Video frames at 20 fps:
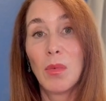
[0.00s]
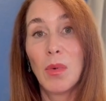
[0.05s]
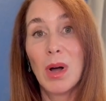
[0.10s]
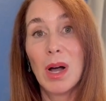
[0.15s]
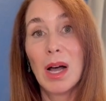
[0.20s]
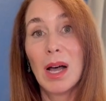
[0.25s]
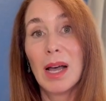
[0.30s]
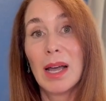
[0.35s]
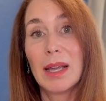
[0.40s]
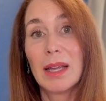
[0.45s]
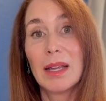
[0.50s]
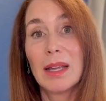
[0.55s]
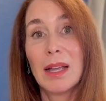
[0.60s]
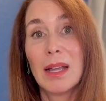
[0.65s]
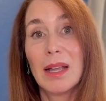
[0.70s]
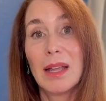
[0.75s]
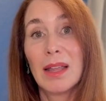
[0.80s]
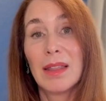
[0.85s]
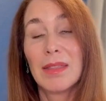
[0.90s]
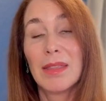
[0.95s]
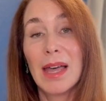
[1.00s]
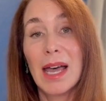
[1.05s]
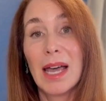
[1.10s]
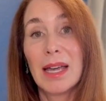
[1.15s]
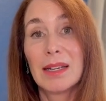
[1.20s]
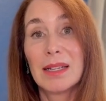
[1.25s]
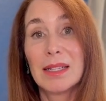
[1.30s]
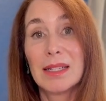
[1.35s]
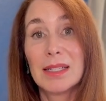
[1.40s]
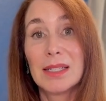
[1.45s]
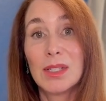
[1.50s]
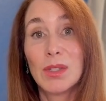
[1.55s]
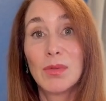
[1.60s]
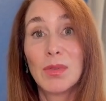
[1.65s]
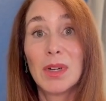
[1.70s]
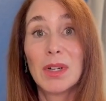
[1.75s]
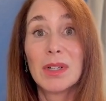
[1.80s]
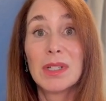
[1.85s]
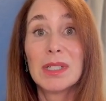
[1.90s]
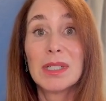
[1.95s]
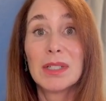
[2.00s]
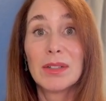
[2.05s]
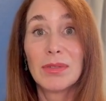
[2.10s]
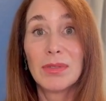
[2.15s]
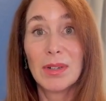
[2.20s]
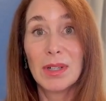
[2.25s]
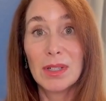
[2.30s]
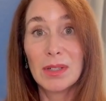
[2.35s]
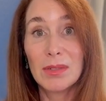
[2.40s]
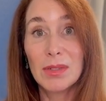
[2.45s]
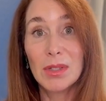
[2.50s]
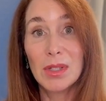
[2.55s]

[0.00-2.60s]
why that is very different.